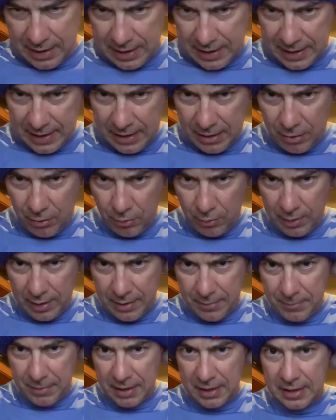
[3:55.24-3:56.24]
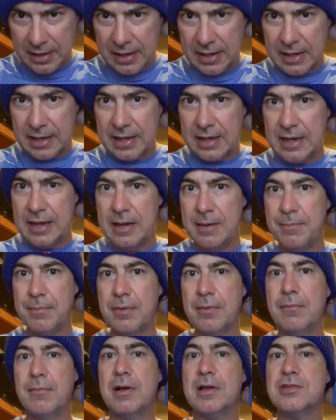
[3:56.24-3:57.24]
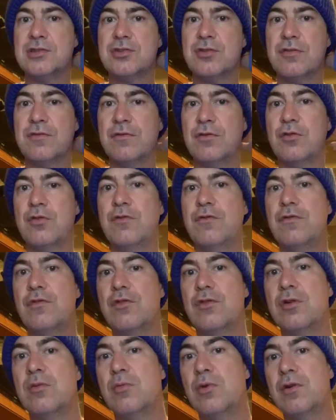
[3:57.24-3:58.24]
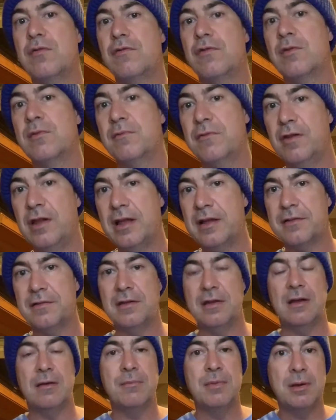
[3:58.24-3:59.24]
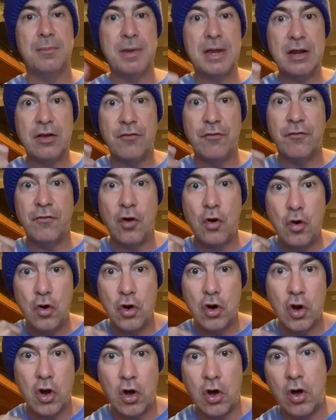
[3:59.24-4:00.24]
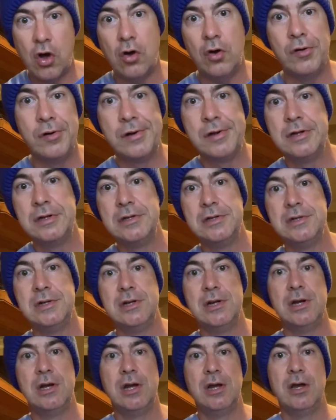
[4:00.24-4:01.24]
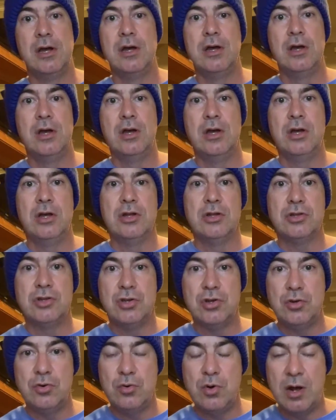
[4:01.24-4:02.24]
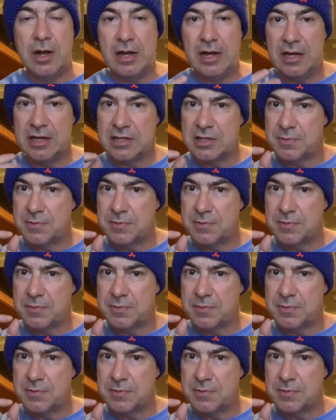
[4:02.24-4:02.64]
how am I going to keep my cervical vertebra from flexing? I'm going to make a phone call to a